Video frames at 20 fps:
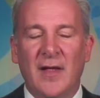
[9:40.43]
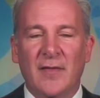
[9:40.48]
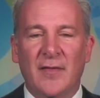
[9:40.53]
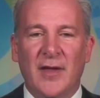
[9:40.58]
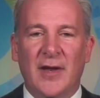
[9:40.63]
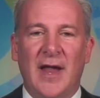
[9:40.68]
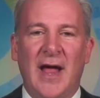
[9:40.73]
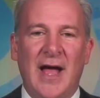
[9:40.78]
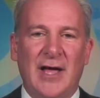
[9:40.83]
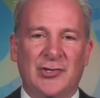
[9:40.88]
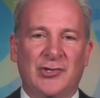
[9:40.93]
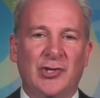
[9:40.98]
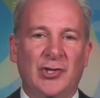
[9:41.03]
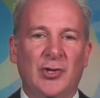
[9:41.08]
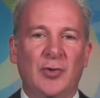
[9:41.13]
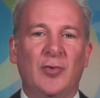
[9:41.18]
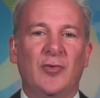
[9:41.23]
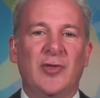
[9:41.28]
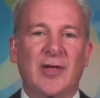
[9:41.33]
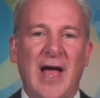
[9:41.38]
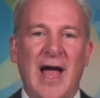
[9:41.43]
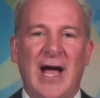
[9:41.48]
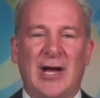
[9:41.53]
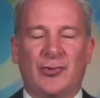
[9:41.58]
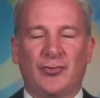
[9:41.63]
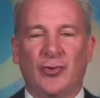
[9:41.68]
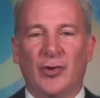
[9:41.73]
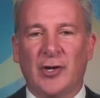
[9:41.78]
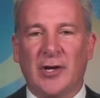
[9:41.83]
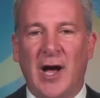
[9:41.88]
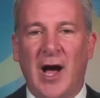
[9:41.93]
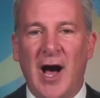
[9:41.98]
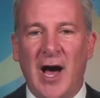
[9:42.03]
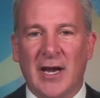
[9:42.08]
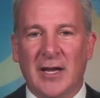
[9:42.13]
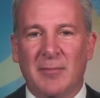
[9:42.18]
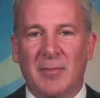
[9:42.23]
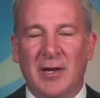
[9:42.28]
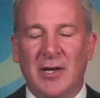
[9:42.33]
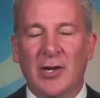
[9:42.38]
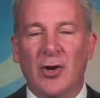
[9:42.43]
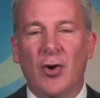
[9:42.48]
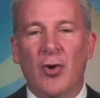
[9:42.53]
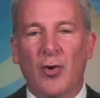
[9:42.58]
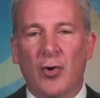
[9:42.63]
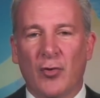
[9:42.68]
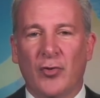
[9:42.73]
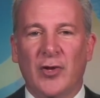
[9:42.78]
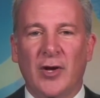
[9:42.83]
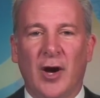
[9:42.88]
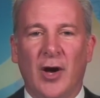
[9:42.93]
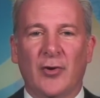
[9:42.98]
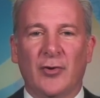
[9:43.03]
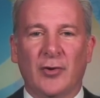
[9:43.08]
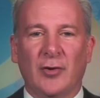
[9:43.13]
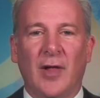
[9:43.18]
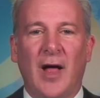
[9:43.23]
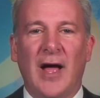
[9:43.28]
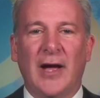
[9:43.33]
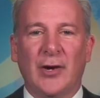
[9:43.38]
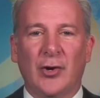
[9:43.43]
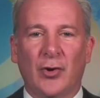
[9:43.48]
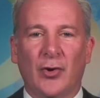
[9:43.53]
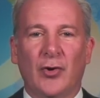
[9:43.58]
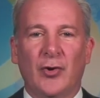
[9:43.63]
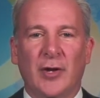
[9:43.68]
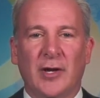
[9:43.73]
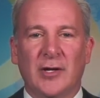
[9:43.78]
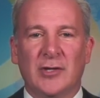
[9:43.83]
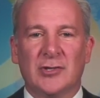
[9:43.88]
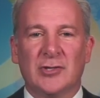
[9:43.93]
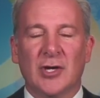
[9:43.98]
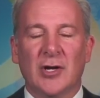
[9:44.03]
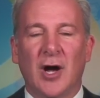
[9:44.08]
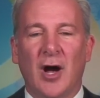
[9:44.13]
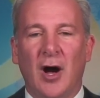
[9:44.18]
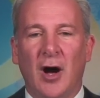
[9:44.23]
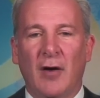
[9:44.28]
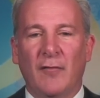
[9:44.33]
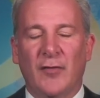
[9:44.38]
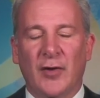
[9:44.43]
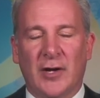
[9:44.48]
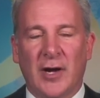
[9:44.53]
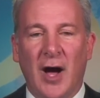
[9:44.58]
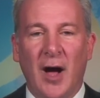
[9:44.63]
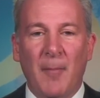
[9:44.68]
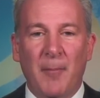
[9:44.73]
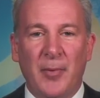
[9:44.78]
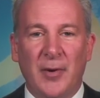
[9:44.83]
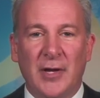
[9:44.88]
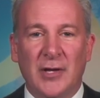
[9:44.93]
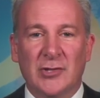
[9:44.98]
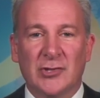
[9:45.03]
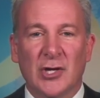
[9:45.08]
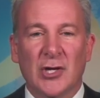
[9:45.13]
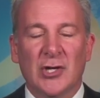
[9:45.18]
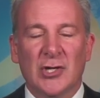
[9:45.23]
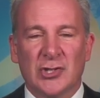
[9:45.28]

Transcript: than it has to do with the actual economy or the underlying earnings of the companies.